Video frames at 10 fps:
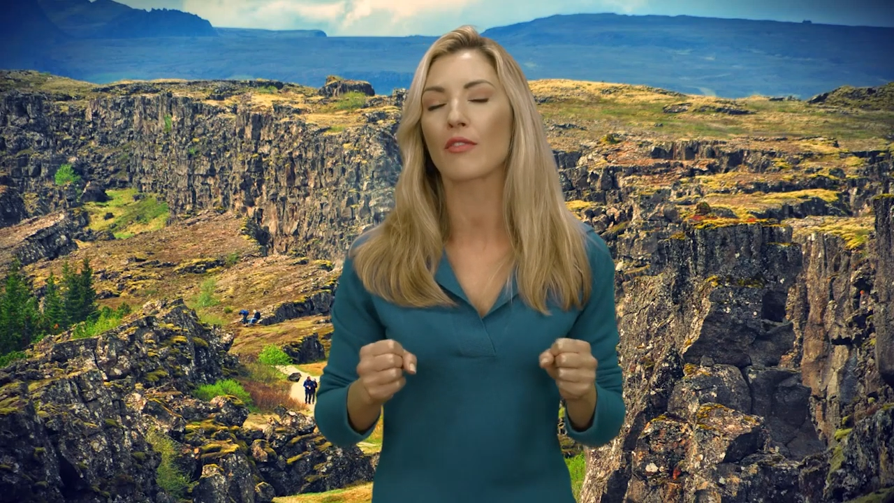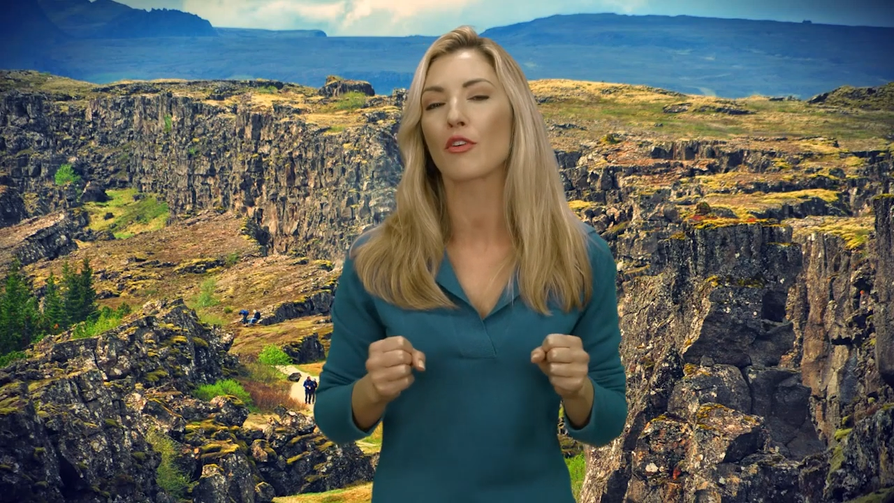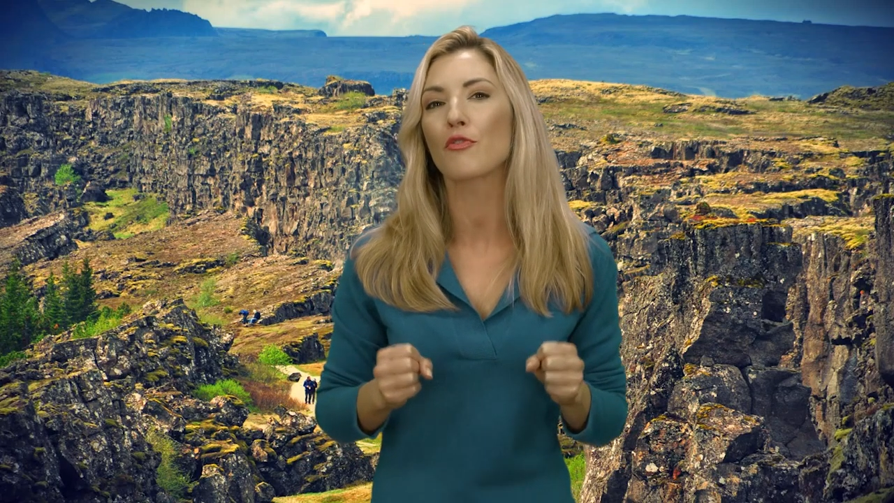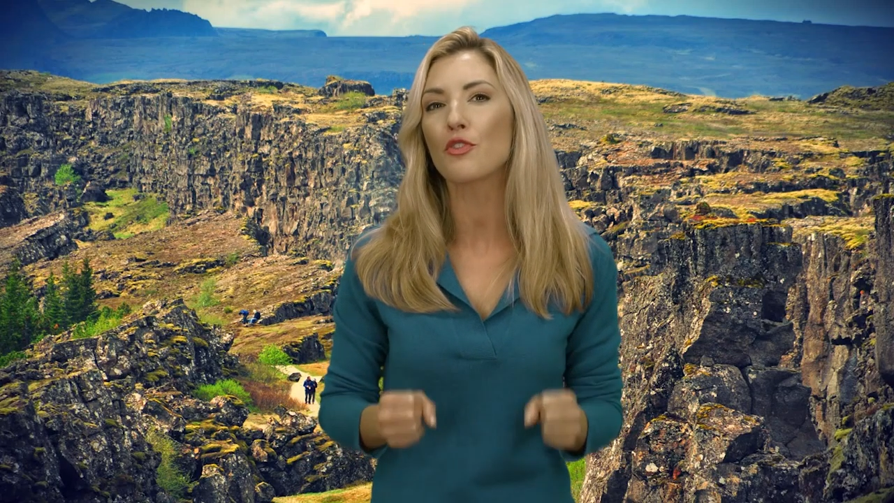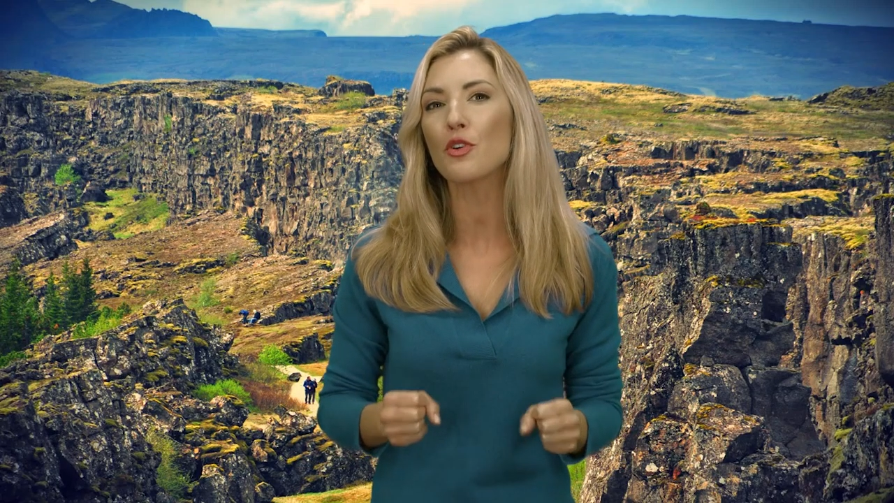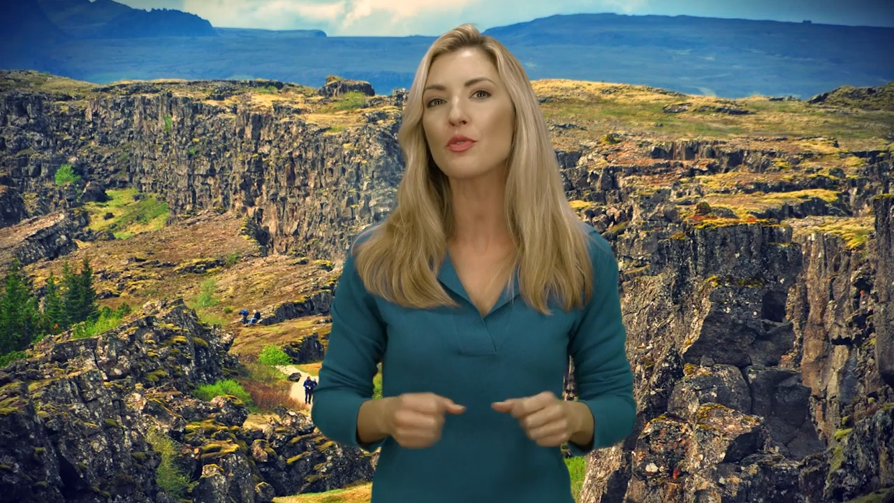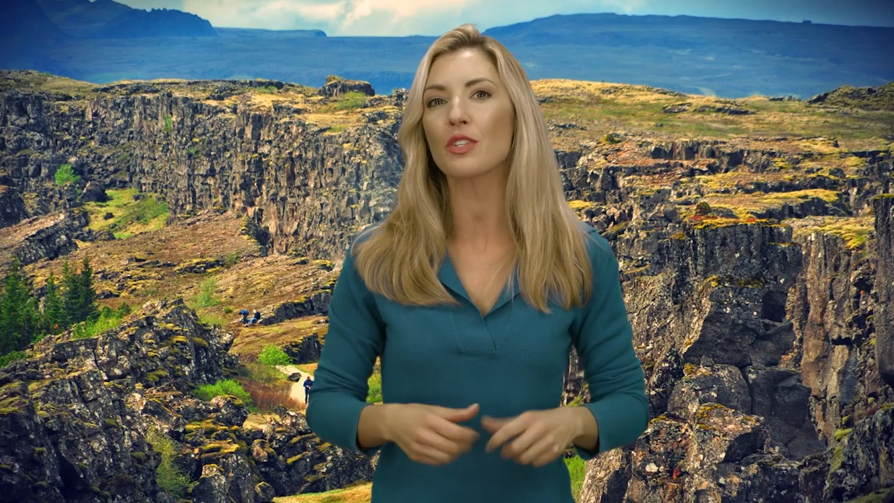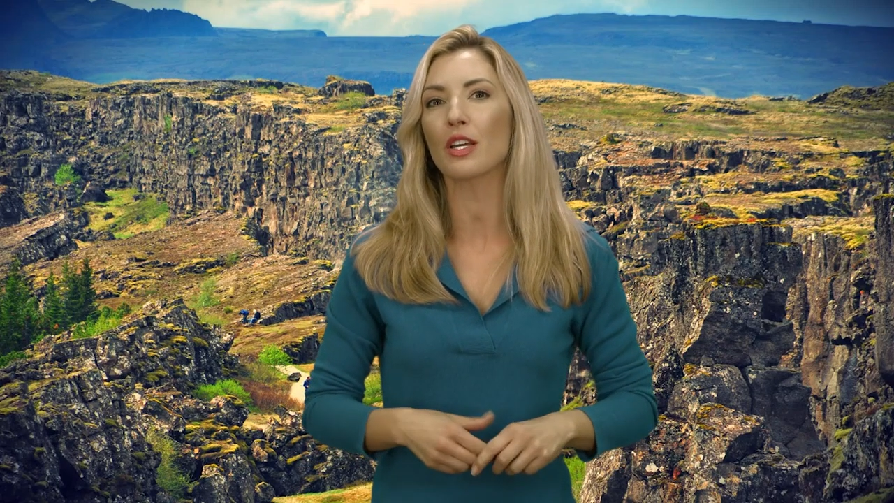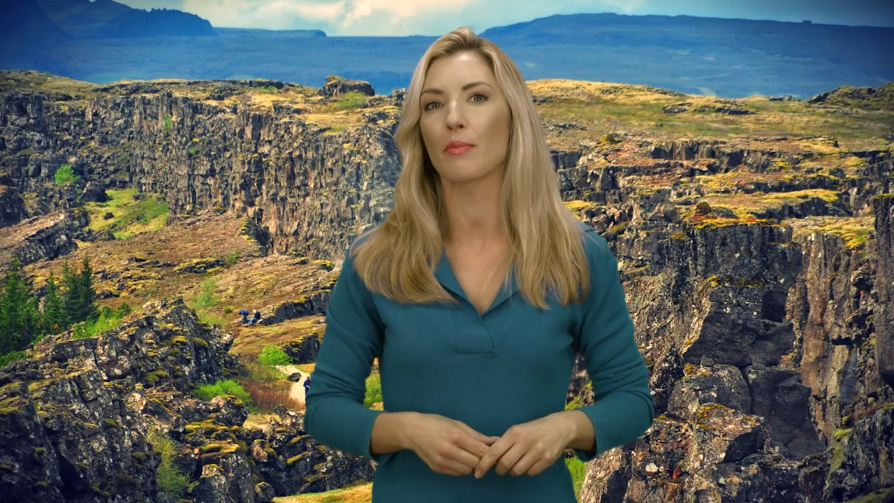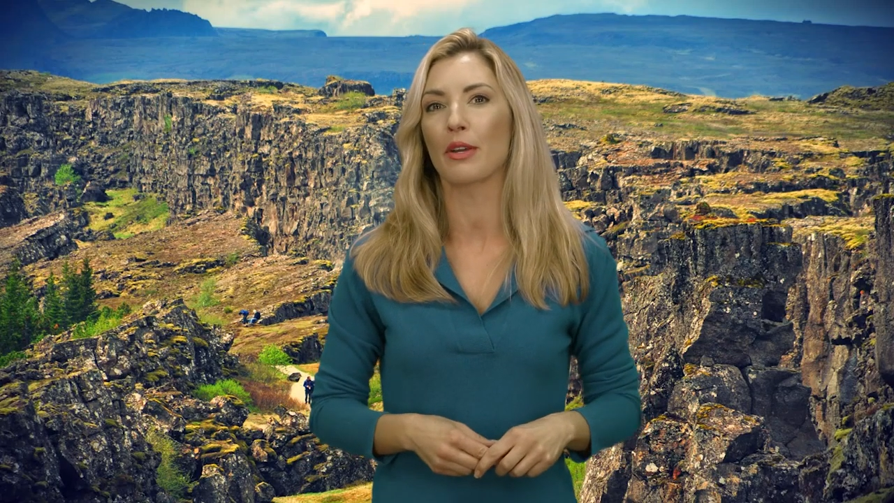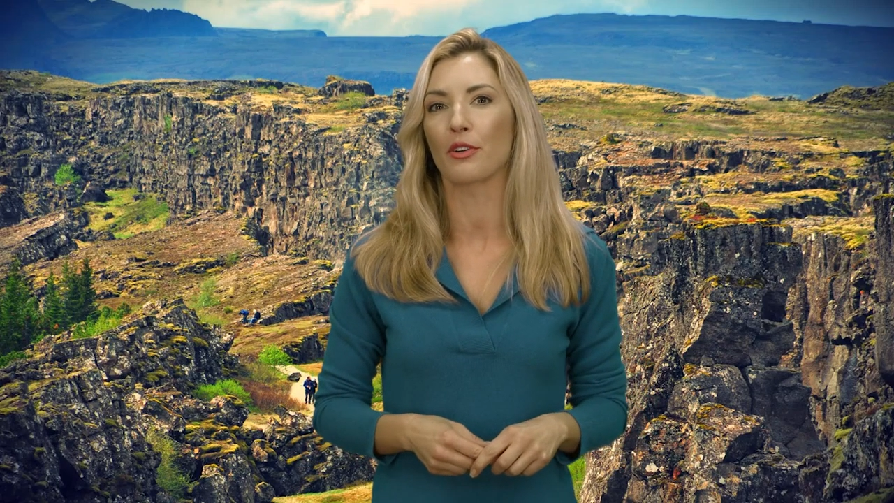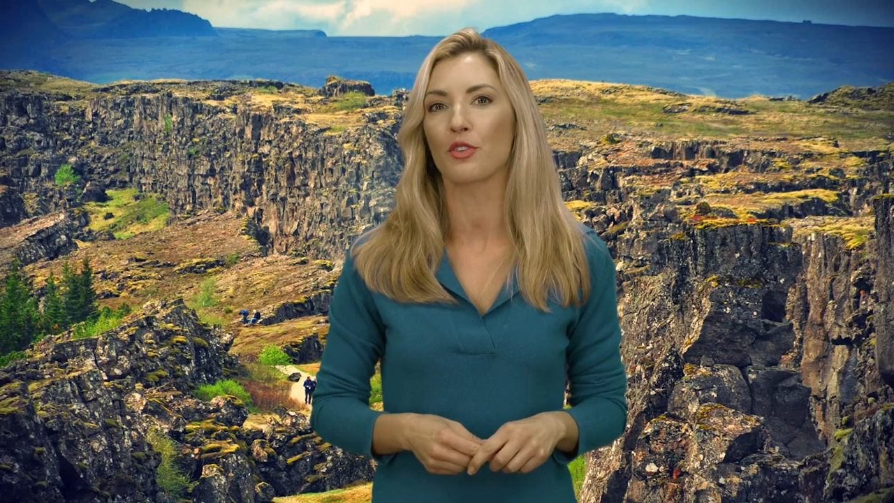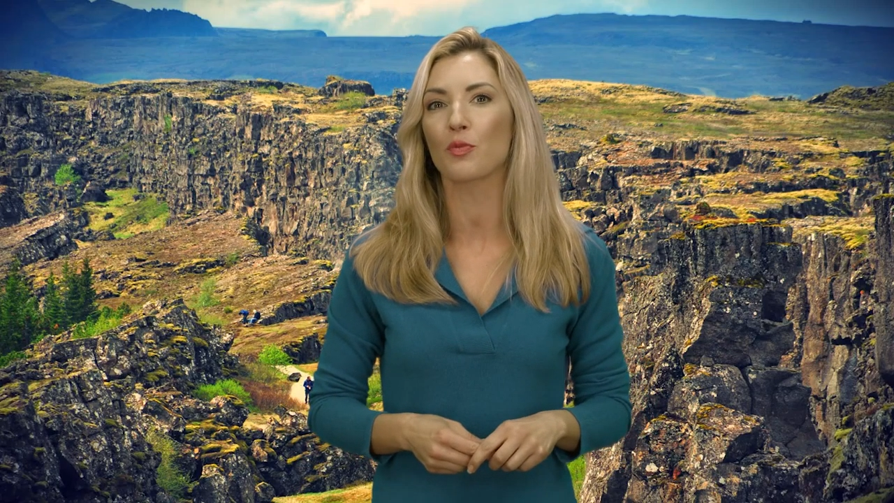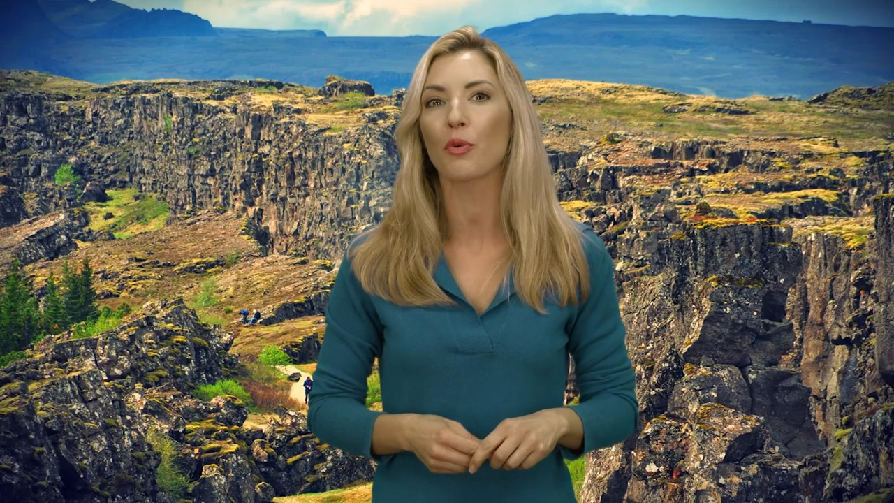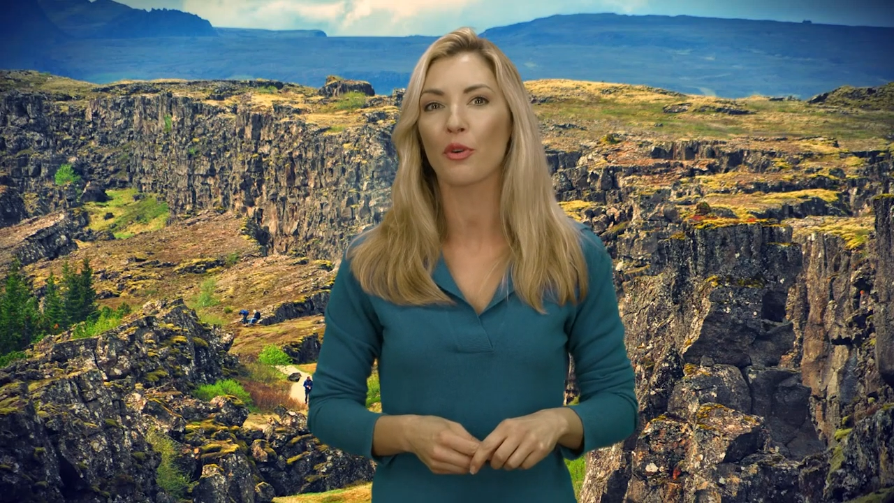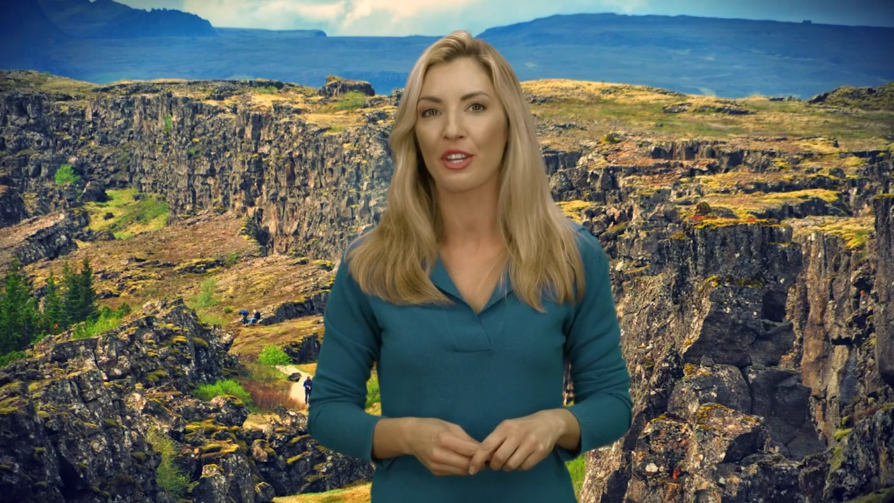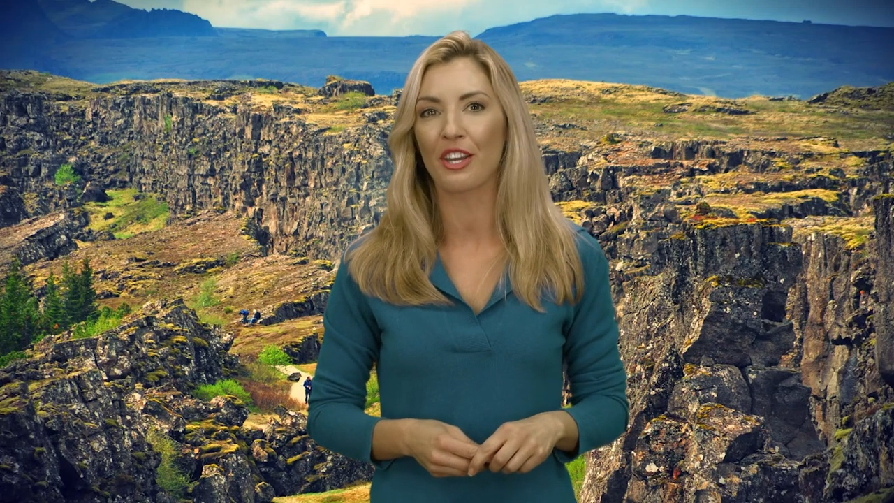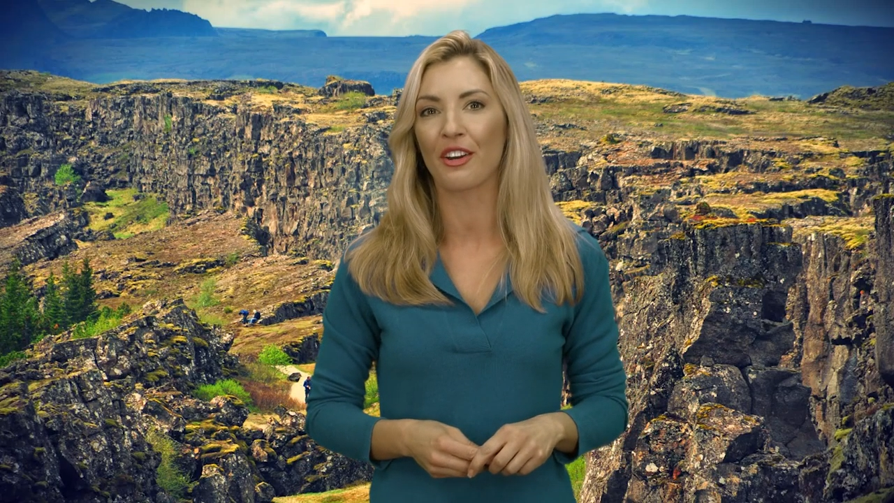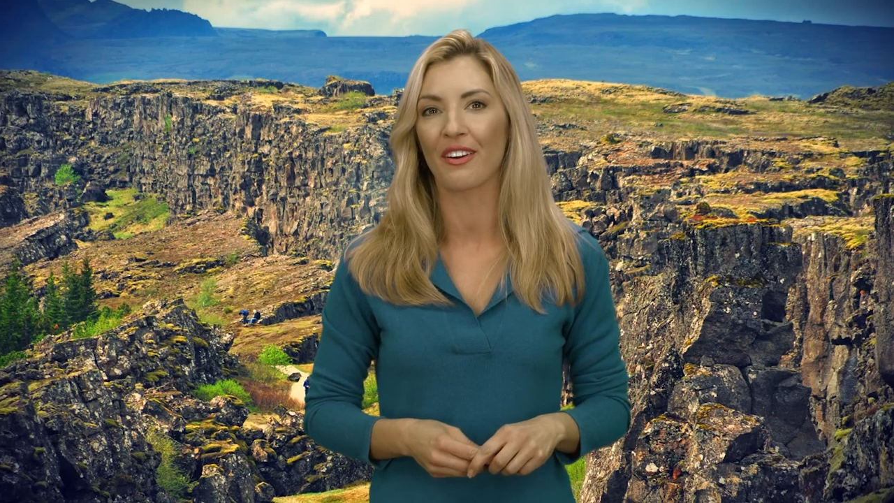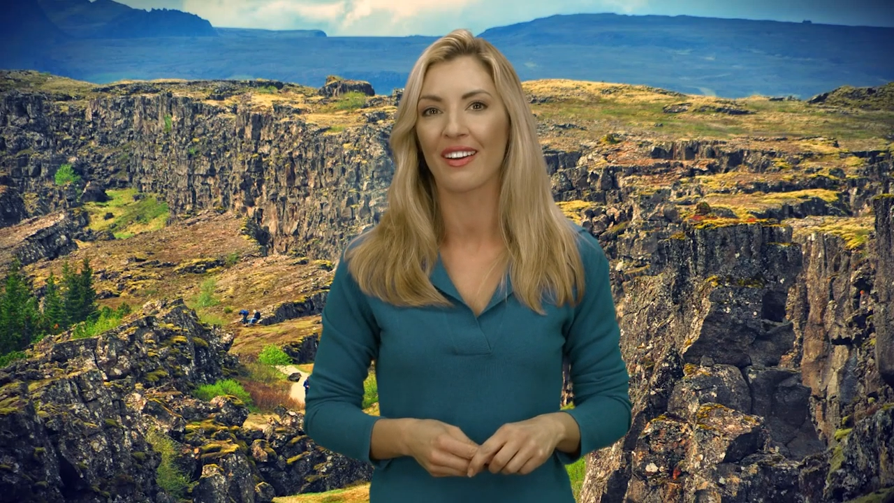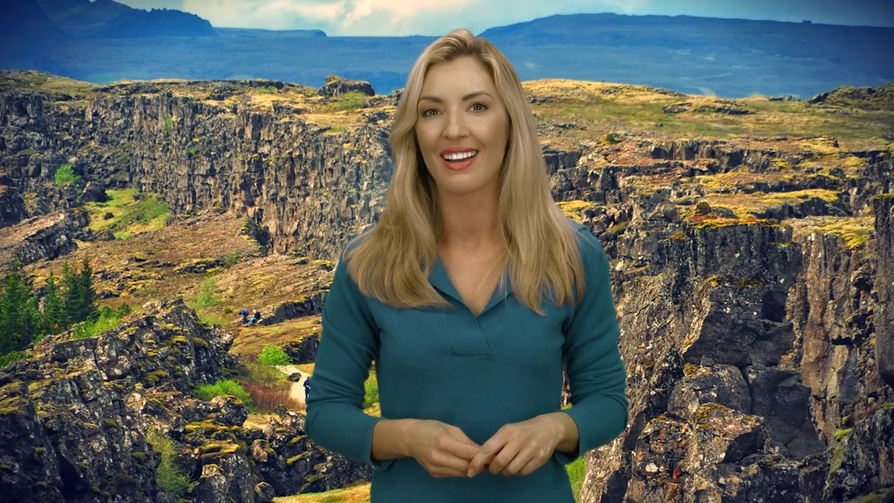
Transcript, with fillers: of a few centimeters per year.